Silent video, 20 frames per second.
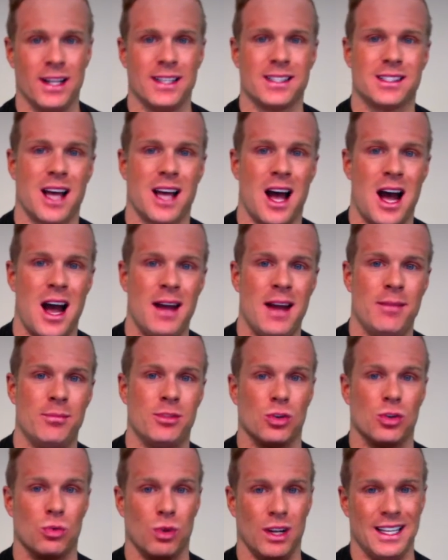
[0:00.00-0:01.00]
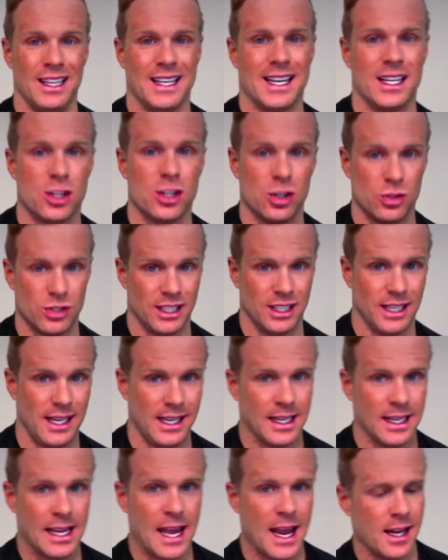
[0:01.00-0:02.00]
it's time to really get those
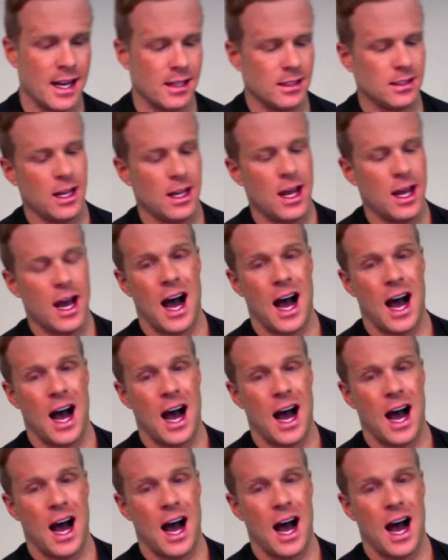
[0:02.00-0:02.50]
lean gains,